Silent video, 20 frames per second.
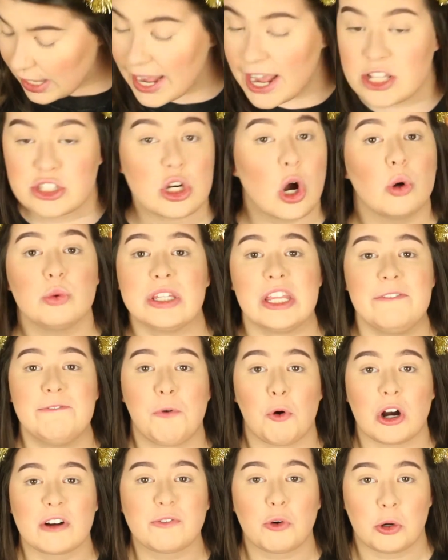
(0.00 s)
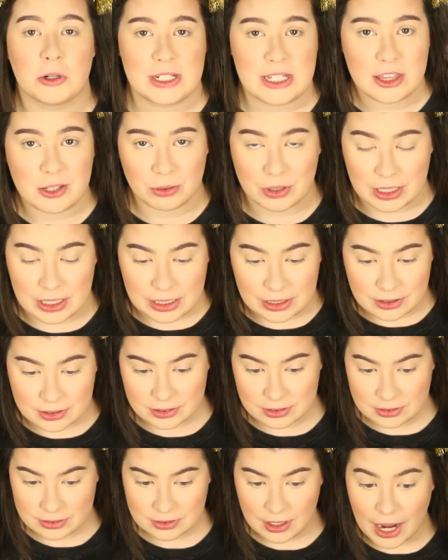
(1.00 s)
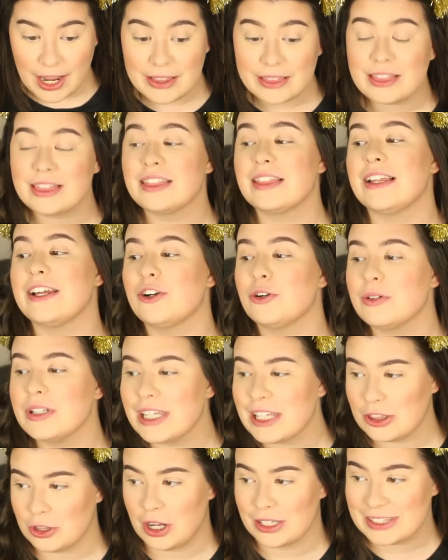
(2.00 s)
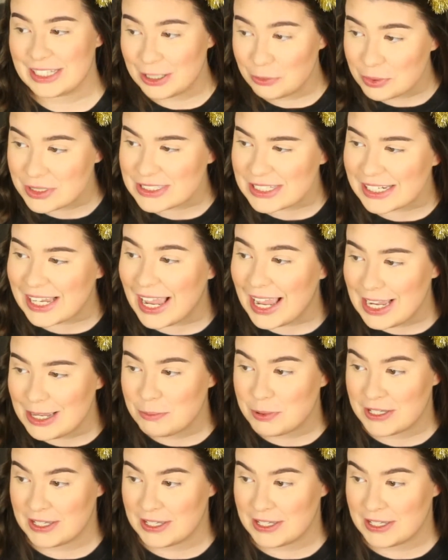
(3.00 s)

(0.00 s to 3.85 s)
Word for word: It's only 4:43. I literally thought that it was like 8